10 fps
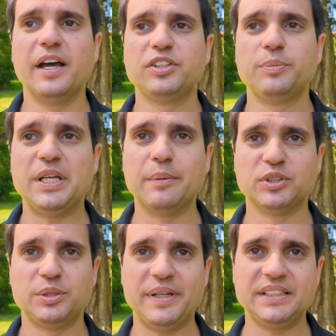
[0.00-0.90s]
to be
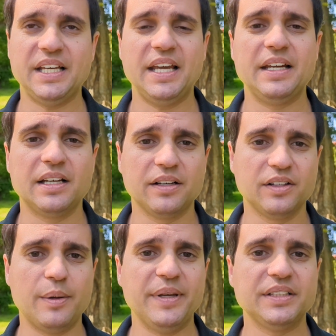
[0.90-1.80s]
able to maintain a
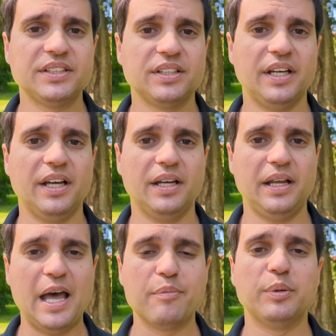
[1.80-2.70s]
clement,
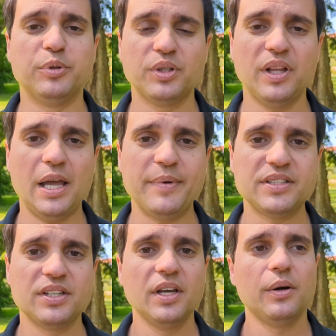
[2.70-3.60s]
habitable
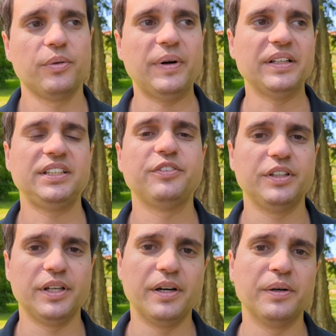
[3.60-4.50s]
climate with
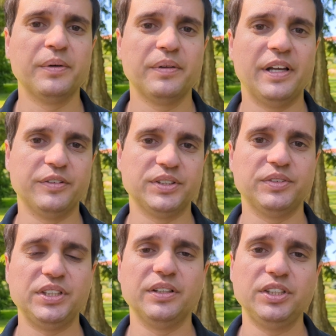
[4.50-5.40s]
relatively low levels
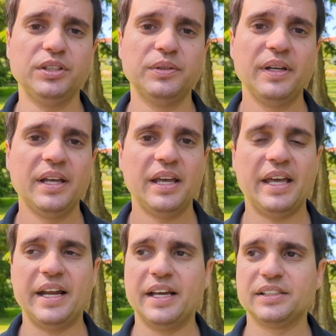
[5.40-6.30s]
of CO2.
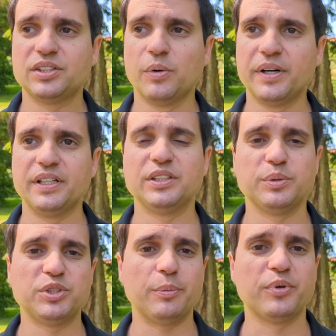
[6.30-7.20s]
And as
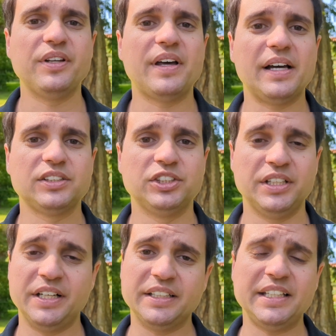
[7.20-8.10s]
organisms that breathe oxygen
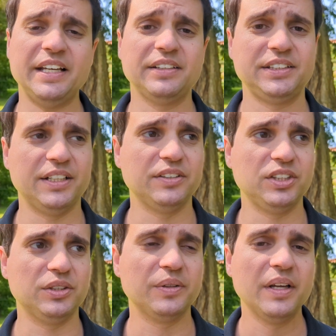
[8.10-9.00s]
and exhale
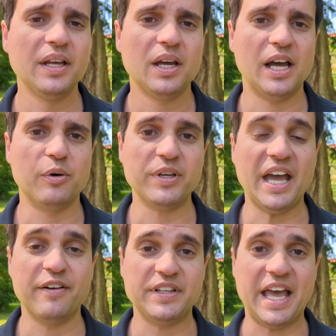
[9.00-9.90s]
CO2, we
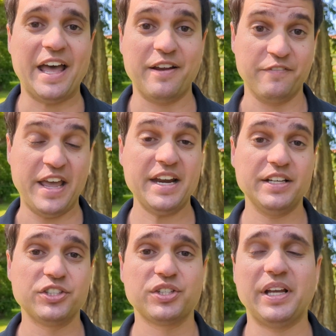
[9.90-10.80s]
have the advantage